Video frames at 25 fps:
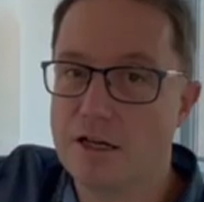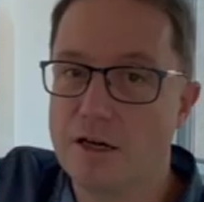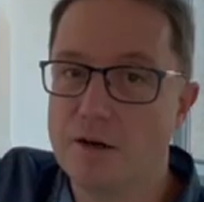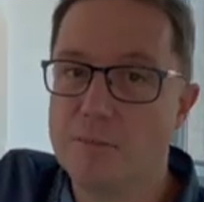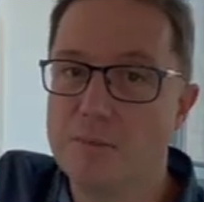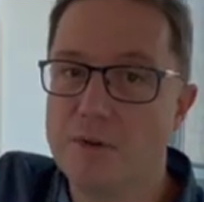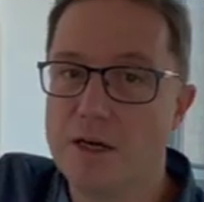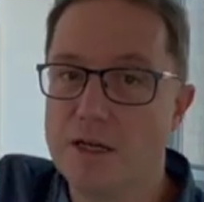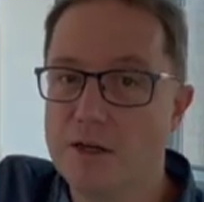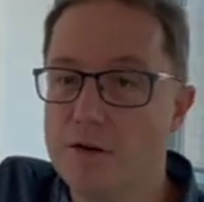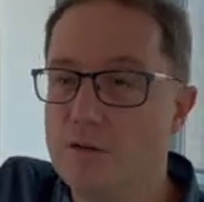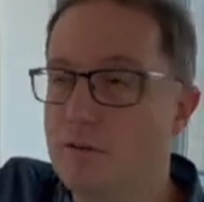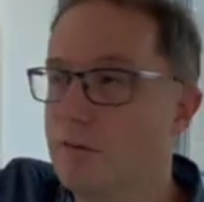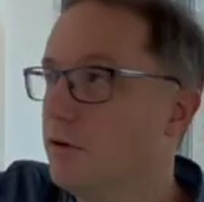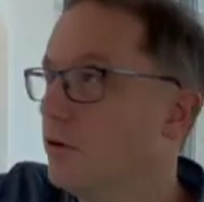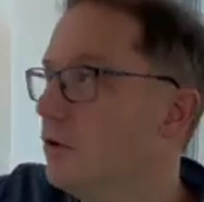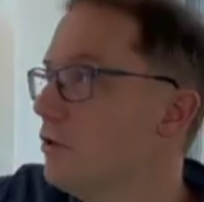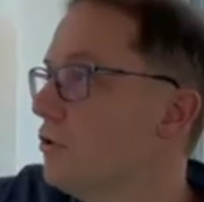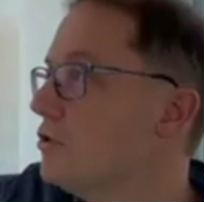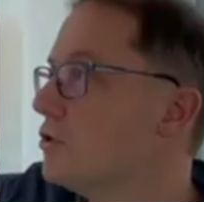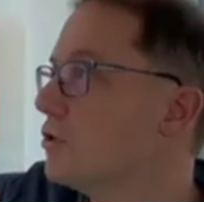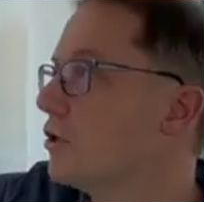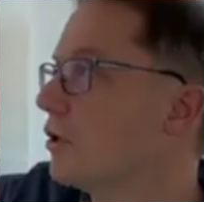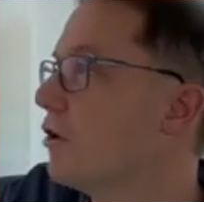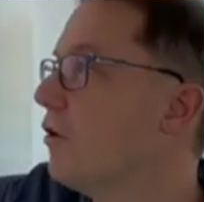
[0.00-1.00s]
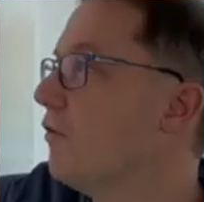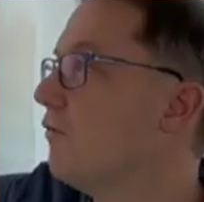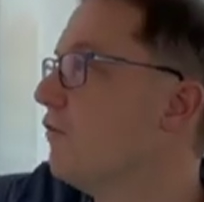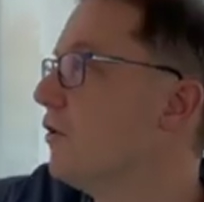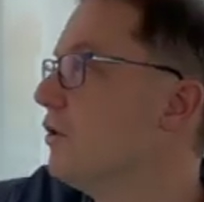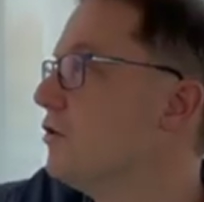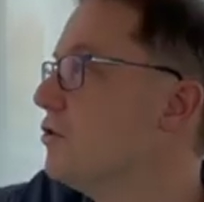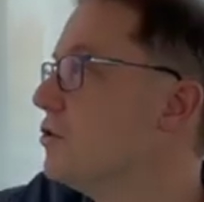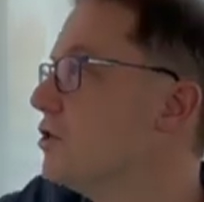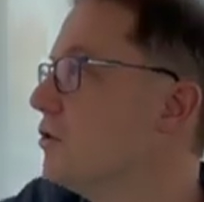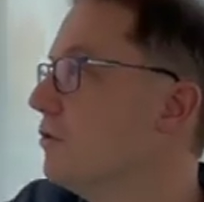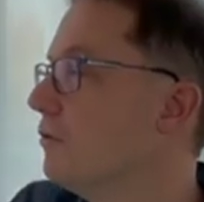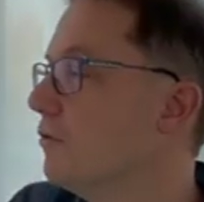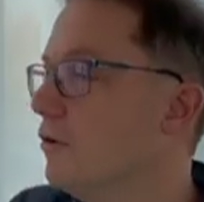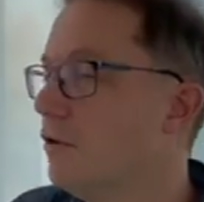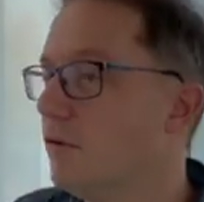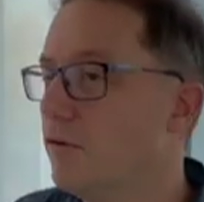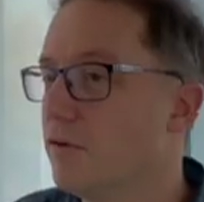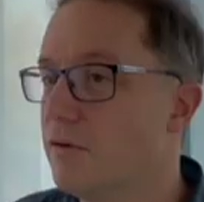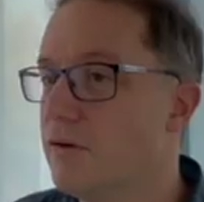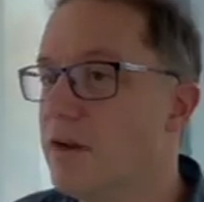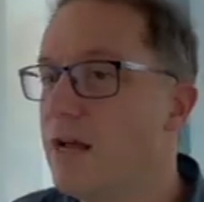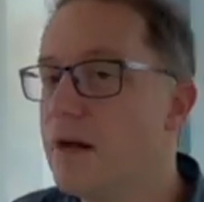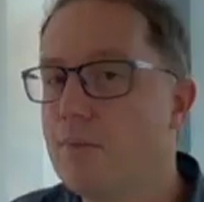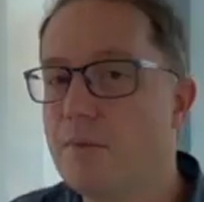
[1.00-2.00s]
where you use the convolutional neural
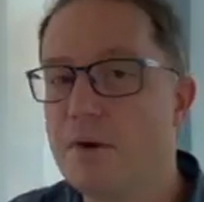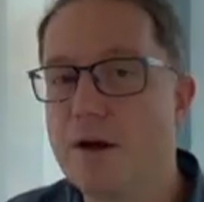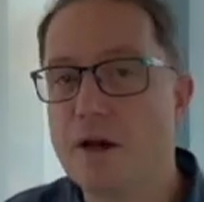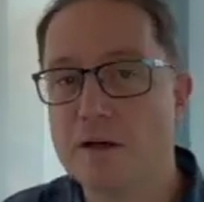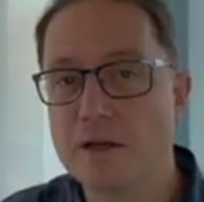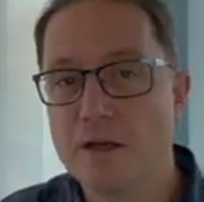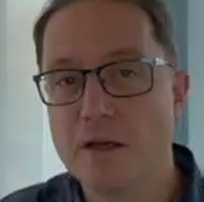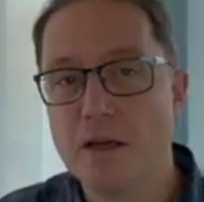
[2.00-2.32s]
network.